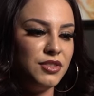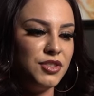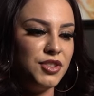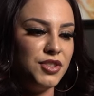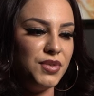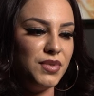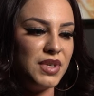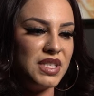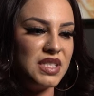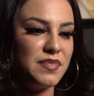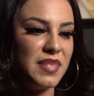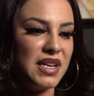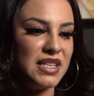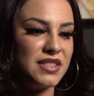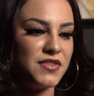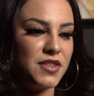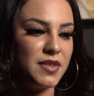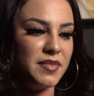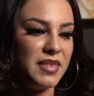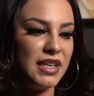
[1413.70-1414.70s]
do what's
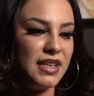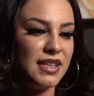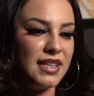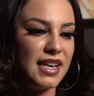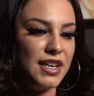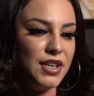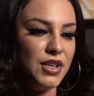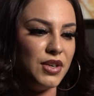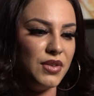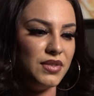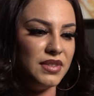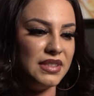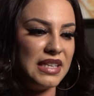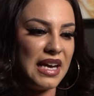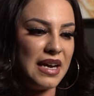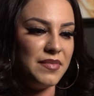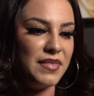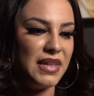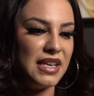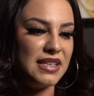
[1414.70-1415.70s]
best for me, and I know
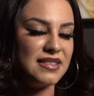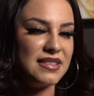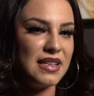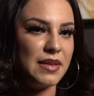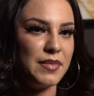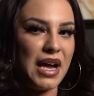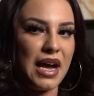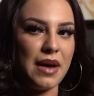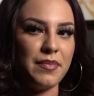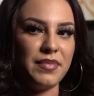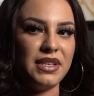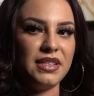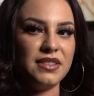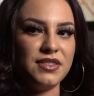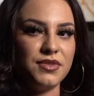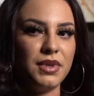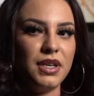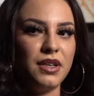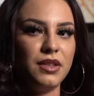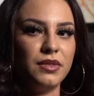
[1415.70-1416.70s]
that makes them happy
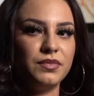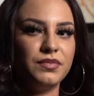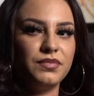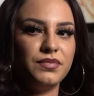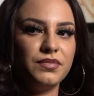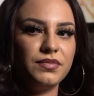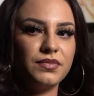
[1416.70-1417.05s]
as well.